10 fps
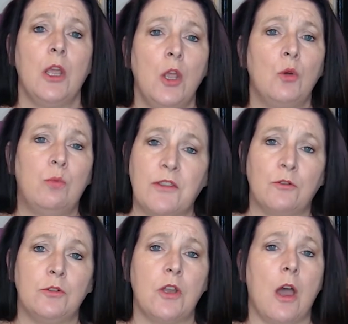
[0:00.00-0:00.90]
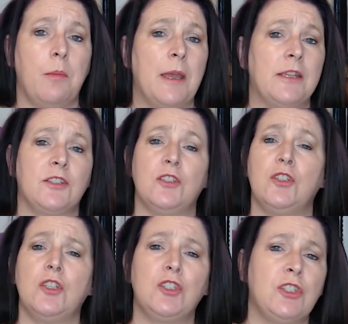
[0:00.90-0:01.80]
Whether or not a
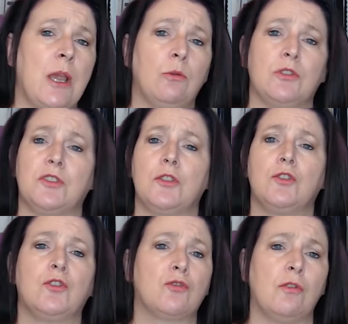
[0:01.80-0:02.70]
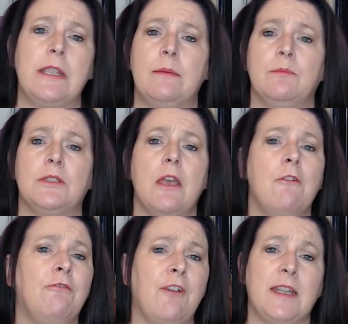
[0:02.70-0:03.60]
person shouts, screams,
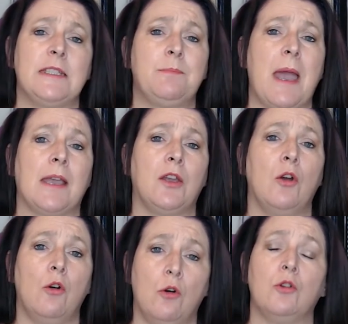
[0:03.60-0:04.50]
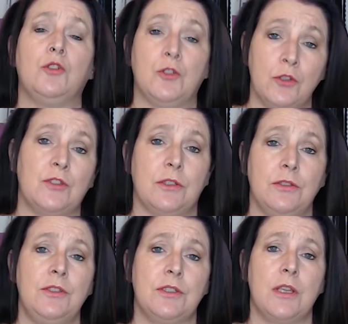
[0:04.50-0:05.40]
fights back or
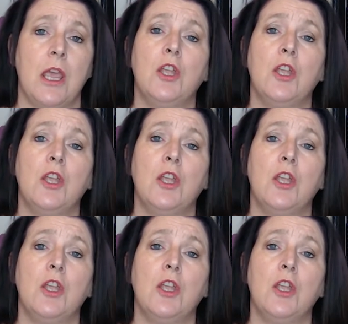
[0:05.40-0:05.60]
doesn't